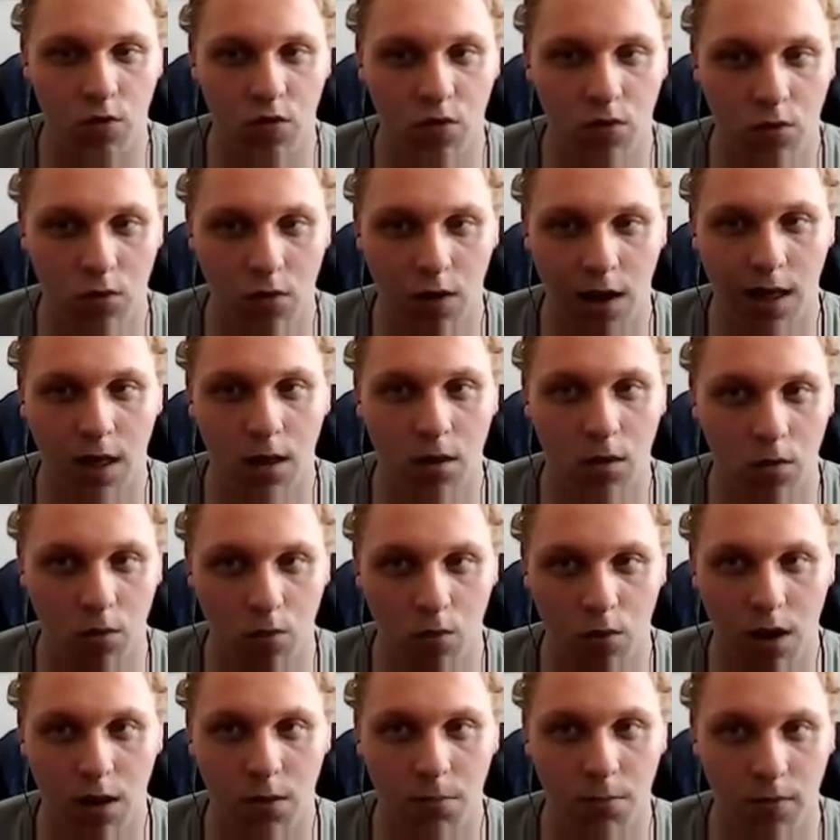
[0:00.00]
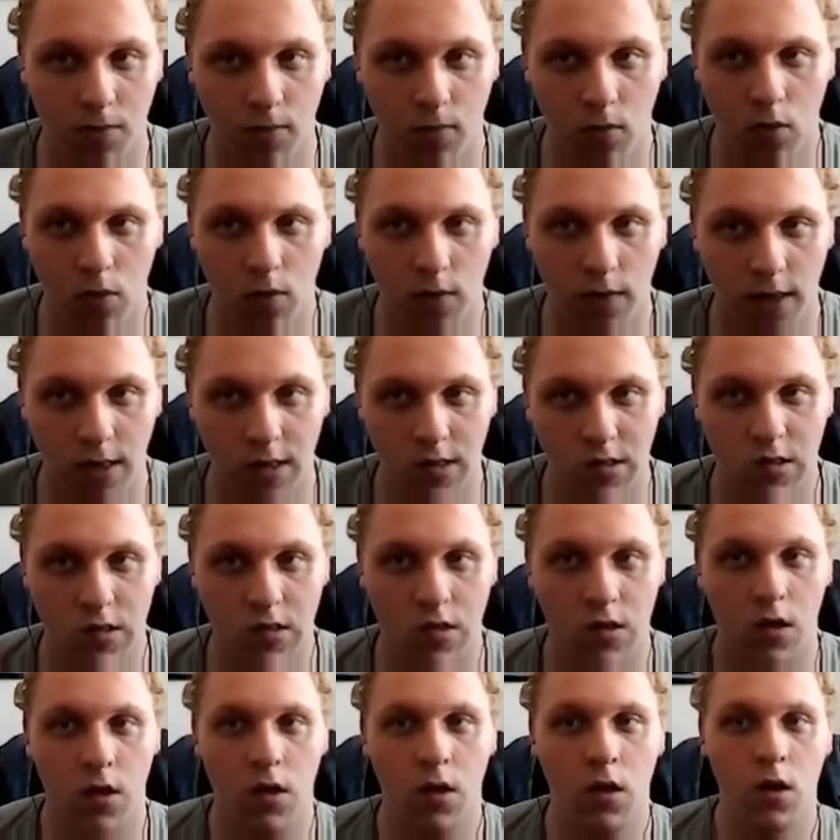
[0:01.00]
like right before
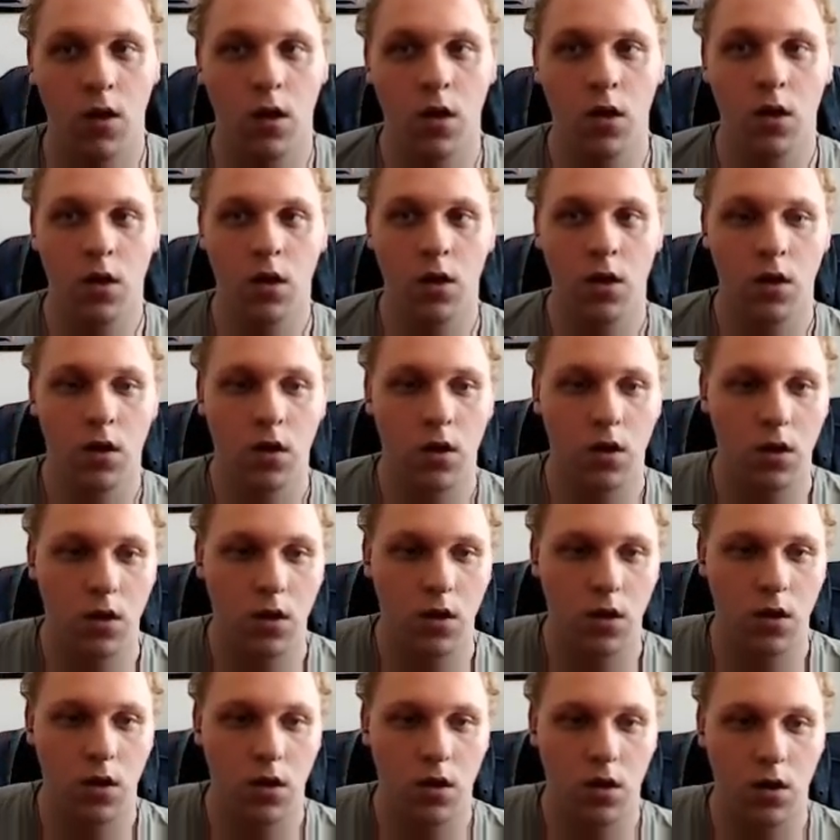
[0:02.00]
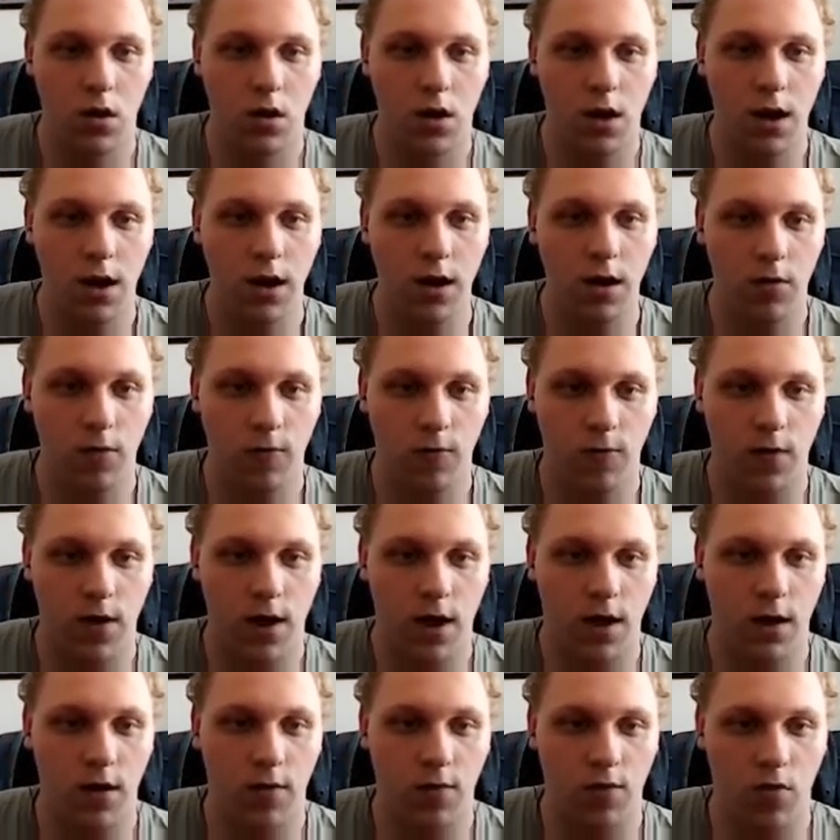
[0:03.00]
this. I in
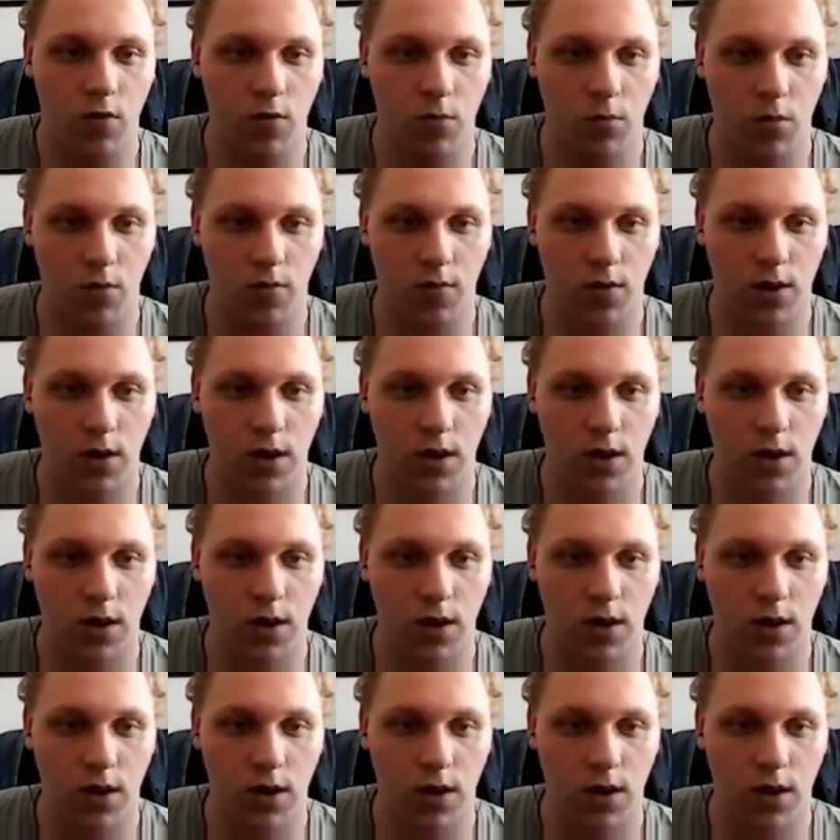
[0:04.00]
fact have to move it